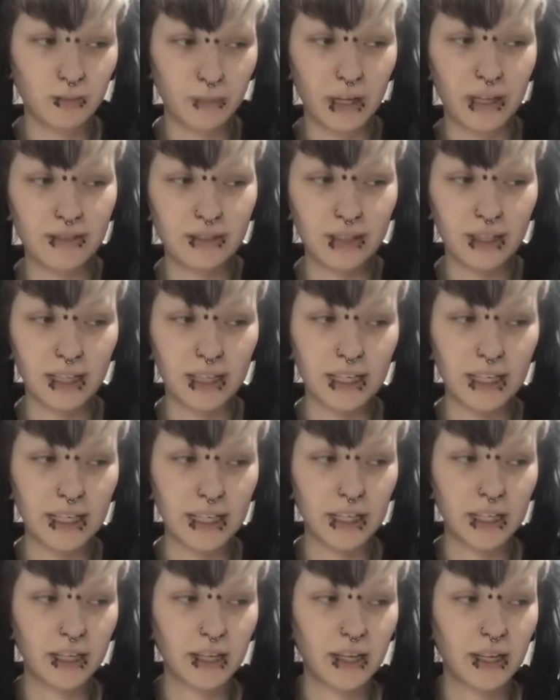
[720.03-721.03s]
is
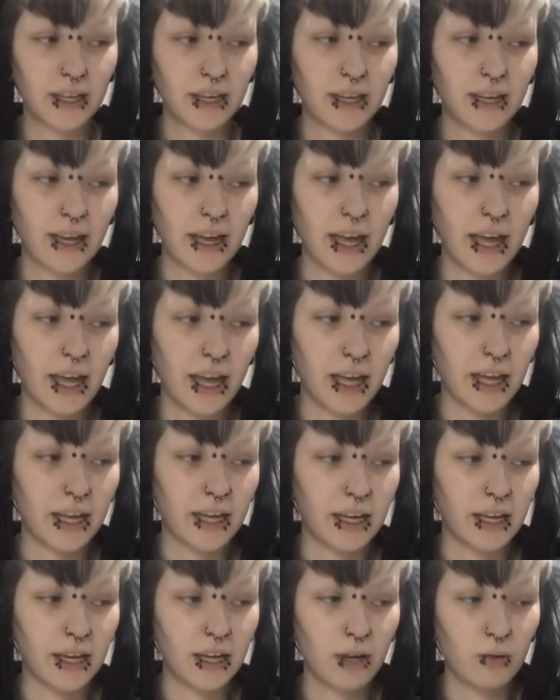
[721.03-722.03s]
basically
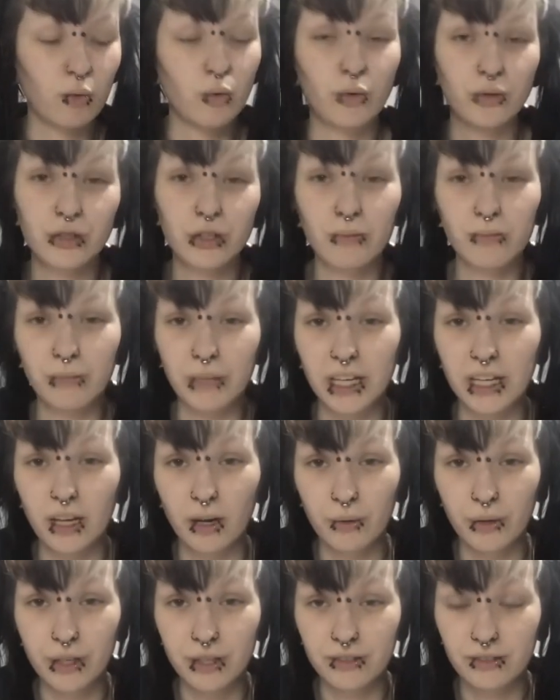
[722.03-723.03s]
a, to me,
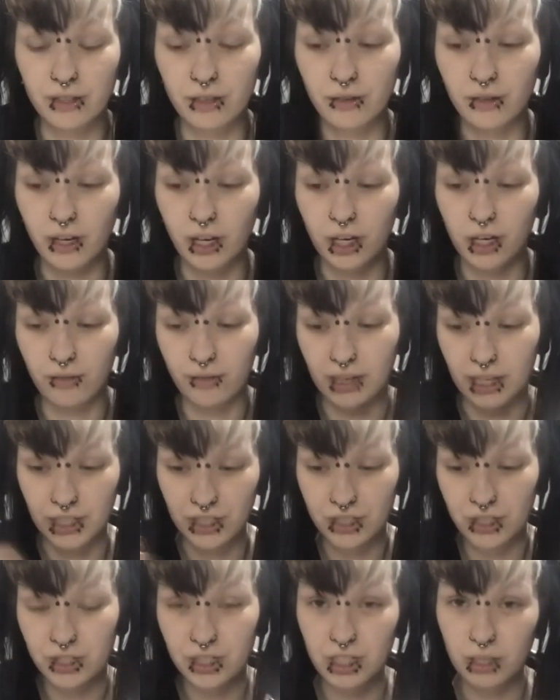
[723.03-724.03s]
I would consider it like a
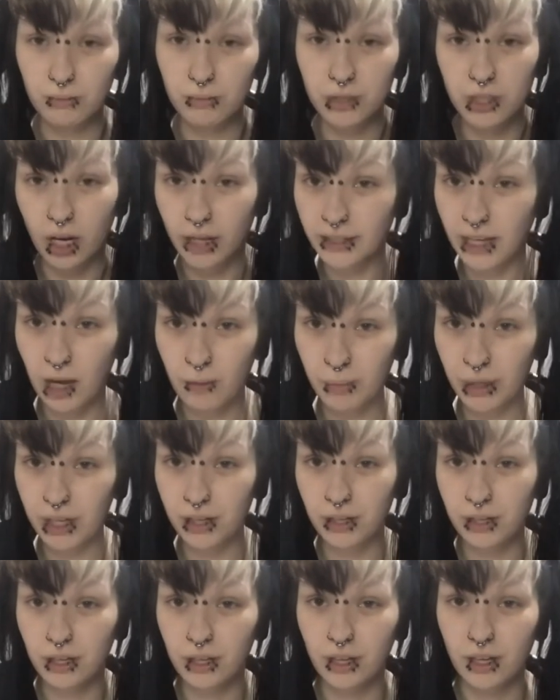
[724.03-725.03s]
relationship
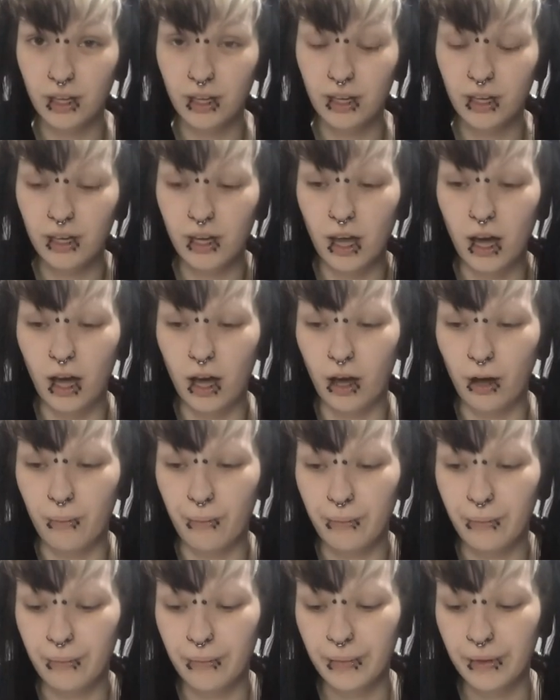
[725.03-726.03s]
dynamic.
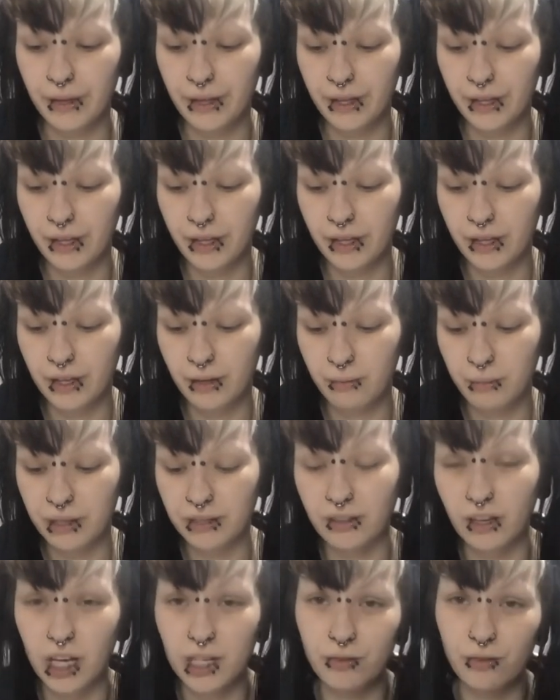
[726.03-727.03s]
Um,
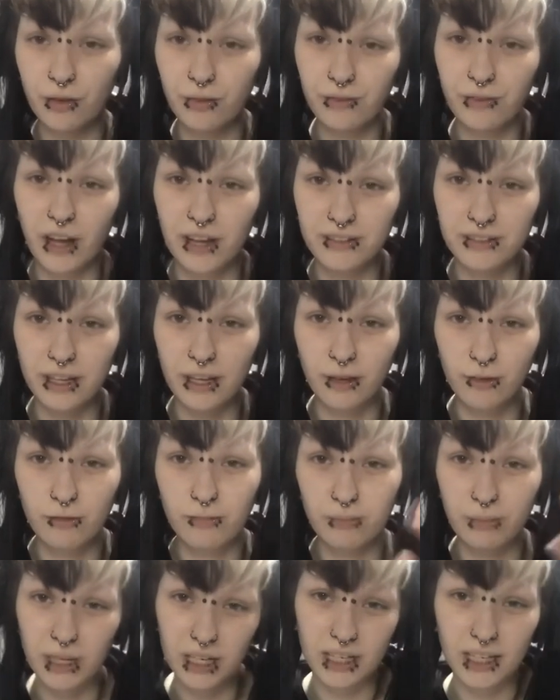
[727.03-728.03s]
it's kind of a facet of
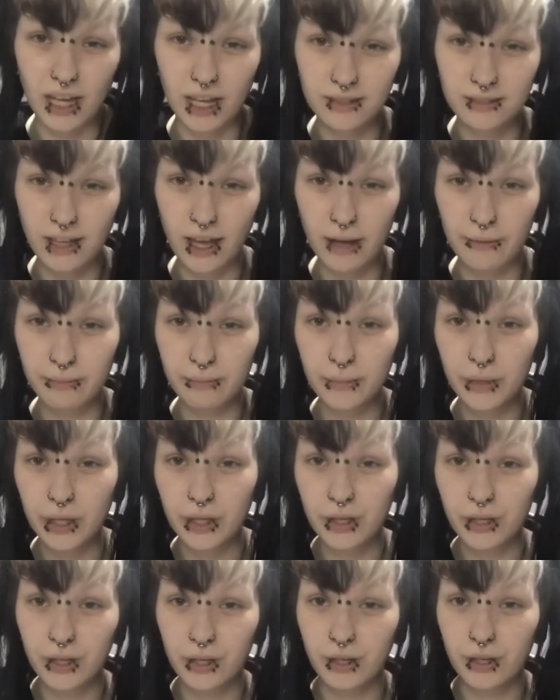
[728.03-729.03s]
BDSM.
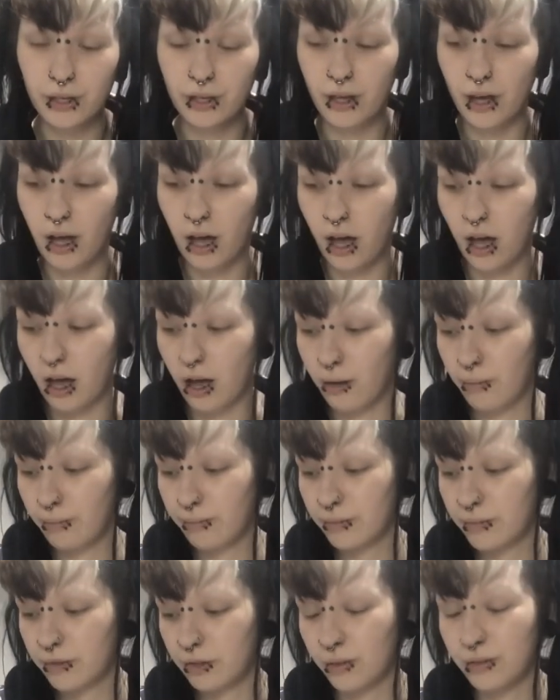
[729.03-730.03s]

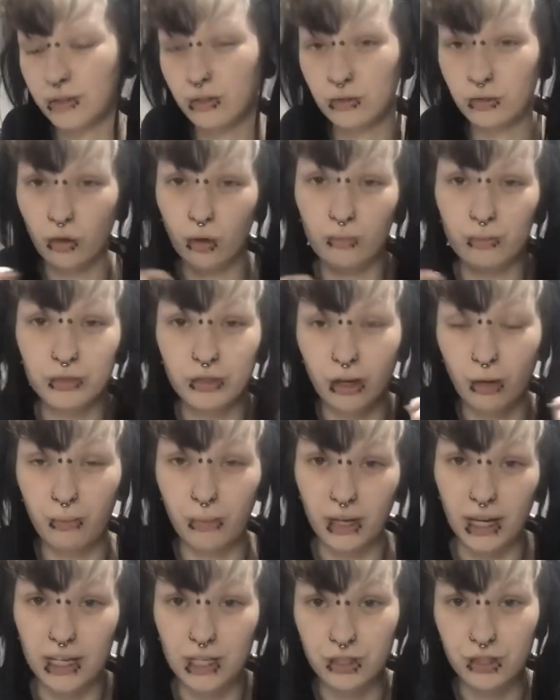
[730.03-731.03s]
Um, so it's a dom
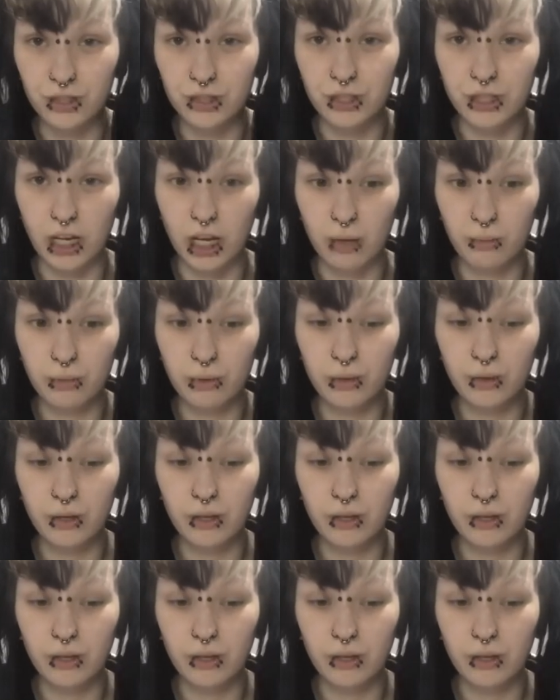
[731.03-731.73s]
sub relationship,